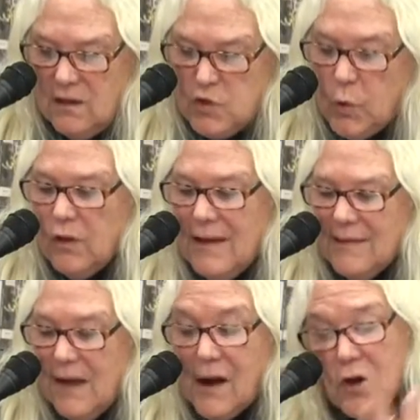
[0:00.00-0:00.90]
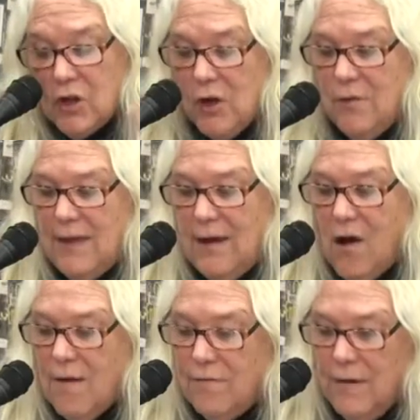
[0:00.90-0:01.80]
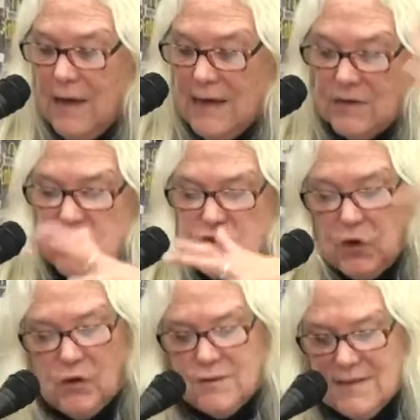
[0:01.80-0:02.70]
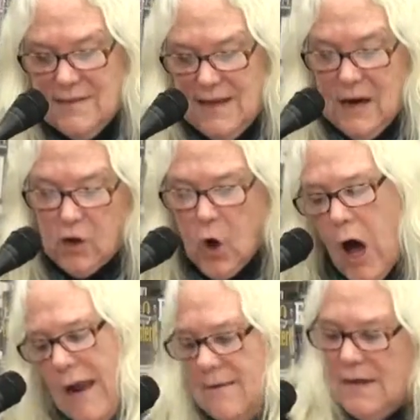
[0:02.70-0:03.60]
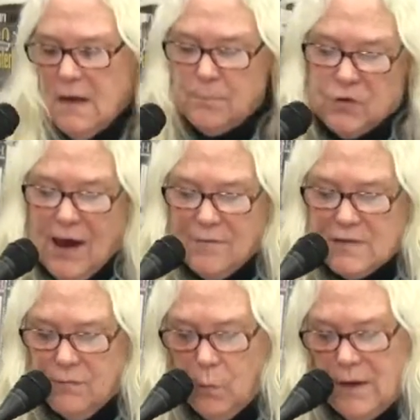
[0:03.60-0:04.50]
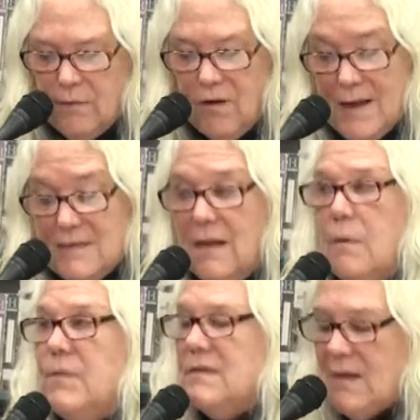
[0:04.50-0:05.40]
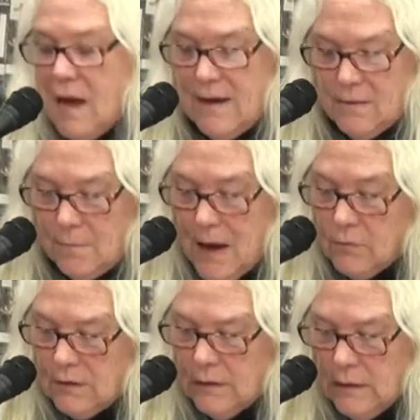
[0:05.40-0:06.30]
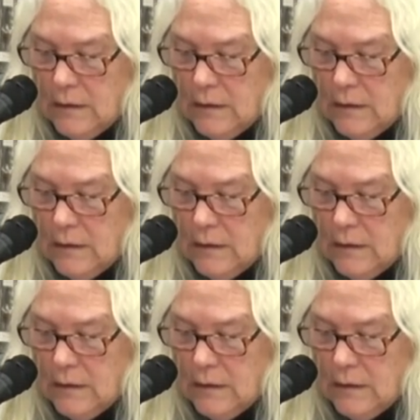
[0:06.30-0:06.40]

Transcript: twirling their clothing off in circles in the air, caught in the updrafts of the wind rising up the side of the mountain.